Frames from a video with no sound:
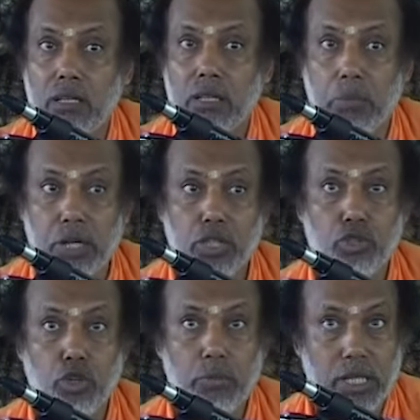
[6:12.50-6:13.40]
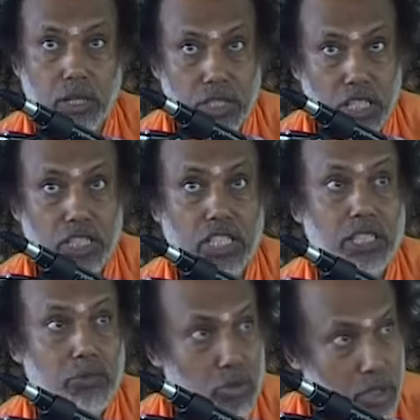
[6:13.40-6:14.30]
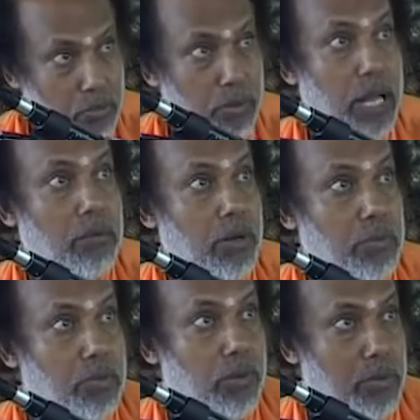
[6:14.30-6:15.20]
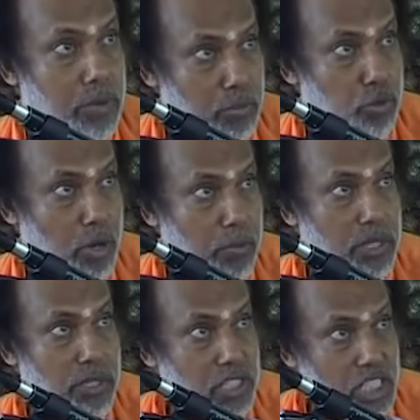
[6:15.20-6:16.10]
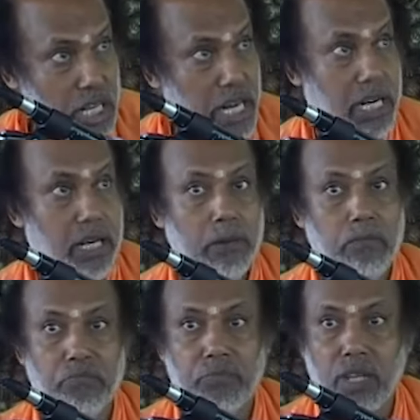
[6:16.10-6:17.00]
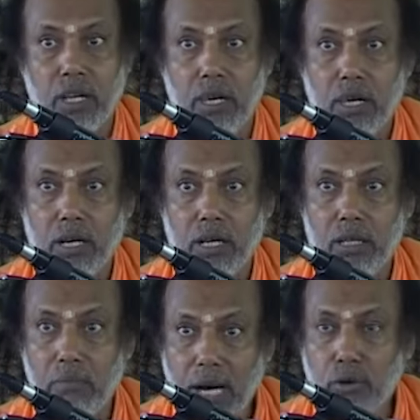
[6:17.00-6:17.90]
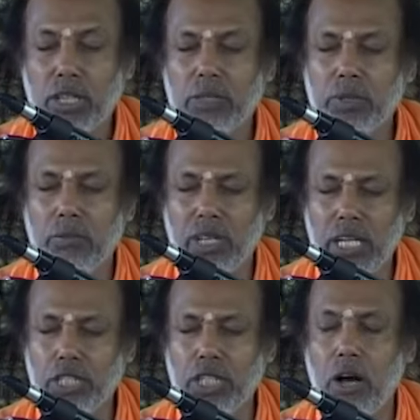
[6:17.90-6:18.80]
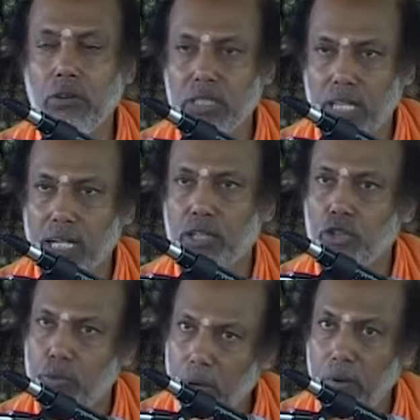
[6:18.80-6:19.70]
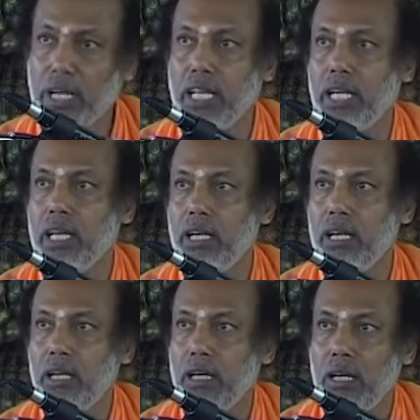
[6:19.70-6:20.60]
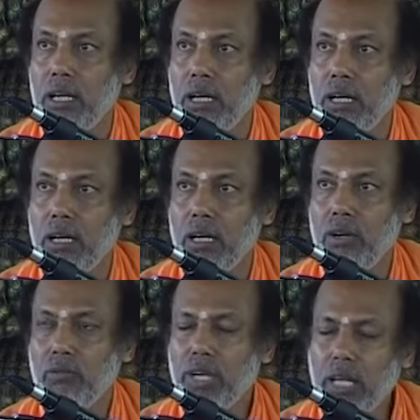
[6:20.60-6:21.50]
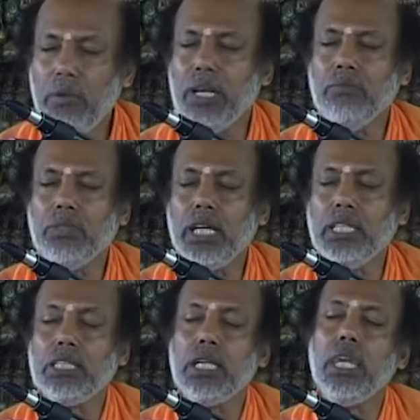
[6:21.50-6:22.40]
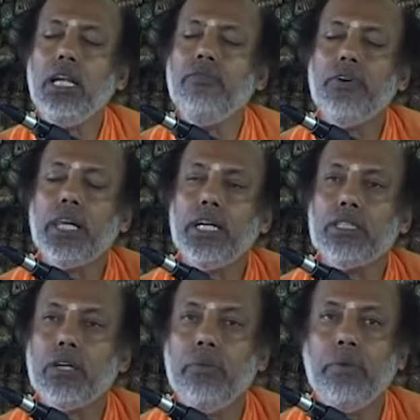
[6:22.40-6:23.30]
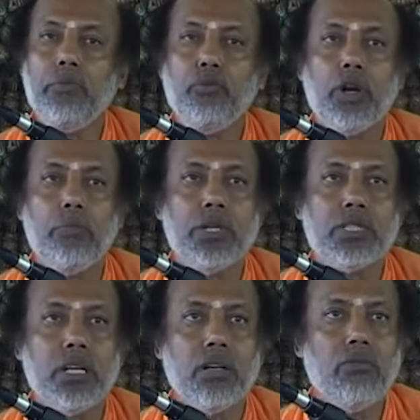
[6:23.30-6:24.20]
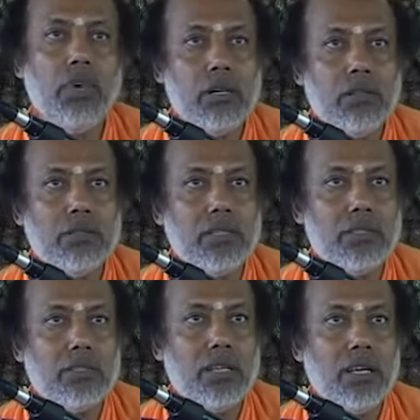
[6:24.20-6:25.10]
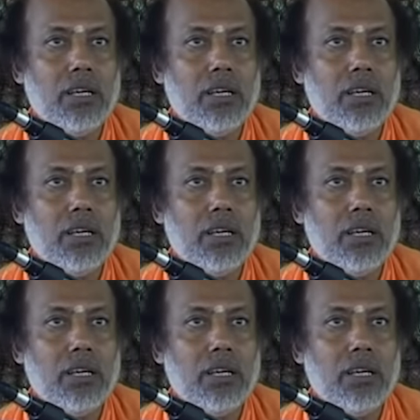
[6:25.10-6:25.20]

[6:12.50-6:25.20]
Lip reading: The person should be sensitive to the tribal people, I mean poor person's need. The man who has become rich now started with poverty. When he becomes rich, suddenly forgets every poor person. What nonsense.